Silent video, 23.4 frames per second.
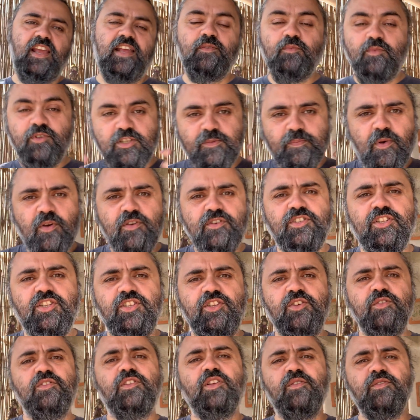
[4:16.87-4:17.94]
We're supposed
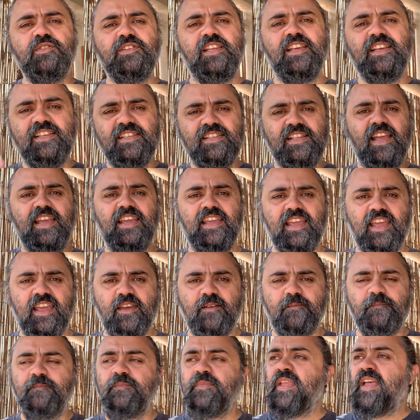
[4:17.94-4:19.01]
to do those things like
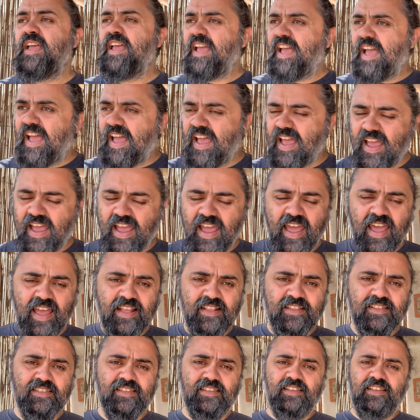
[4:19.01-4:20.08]
him.
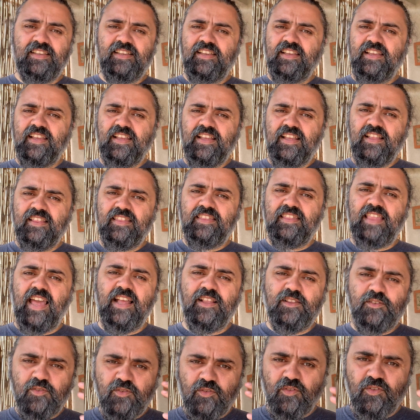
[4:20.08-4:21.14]
And
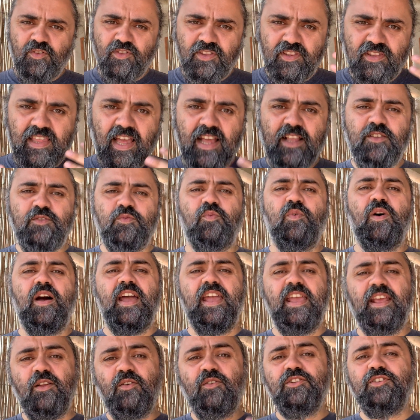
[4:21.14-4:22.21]
that's why
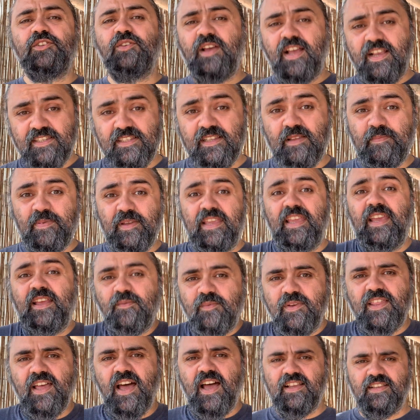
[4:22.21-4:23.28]
it also has to begin
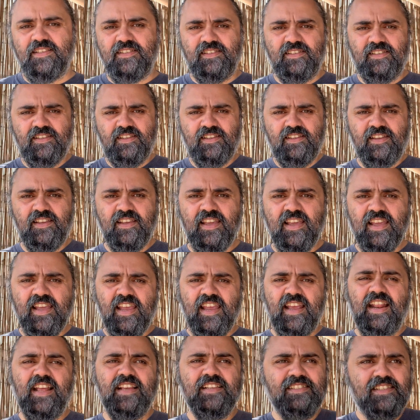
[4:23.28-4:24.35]
with us.
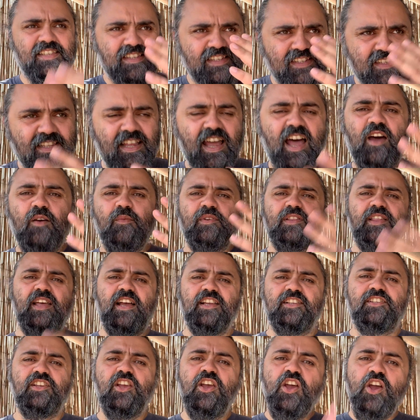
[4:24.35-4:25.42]
It has to start with
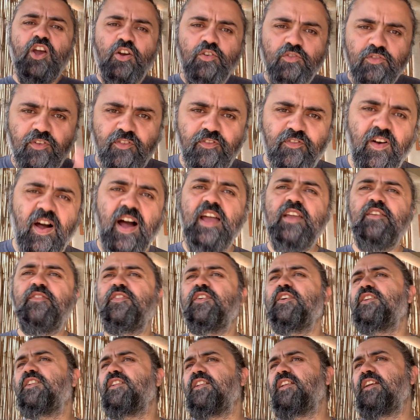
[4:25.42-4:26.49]
us.
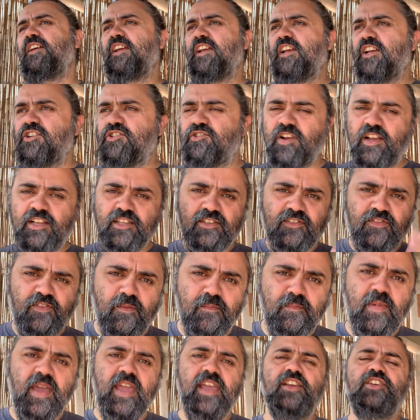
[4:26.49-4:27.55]
Revival,
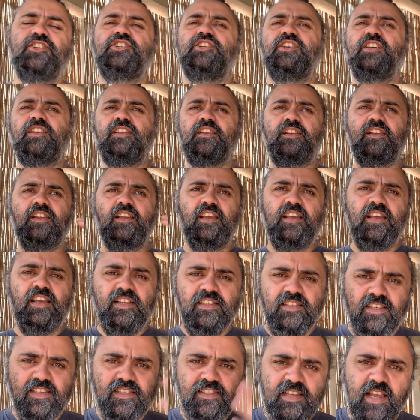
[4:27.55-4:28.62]
transformation,
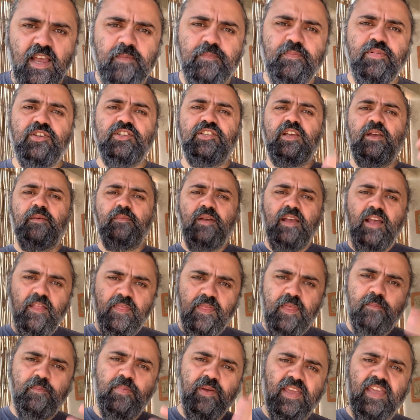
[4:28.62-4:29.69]
discipleship,
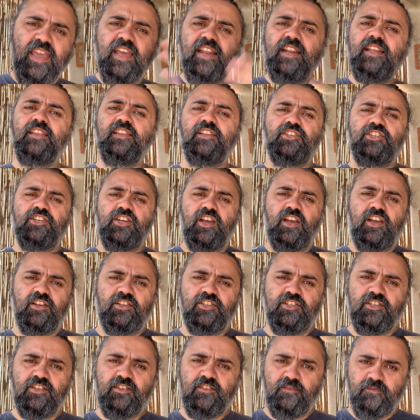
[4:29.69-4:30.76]
they begin in the
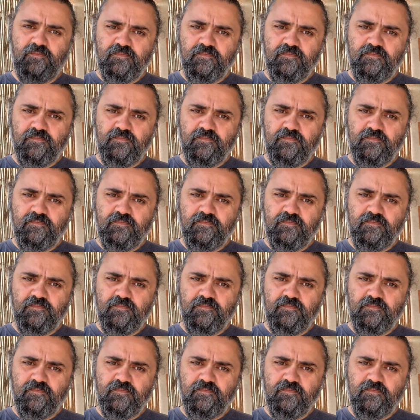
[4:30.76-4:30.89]
church.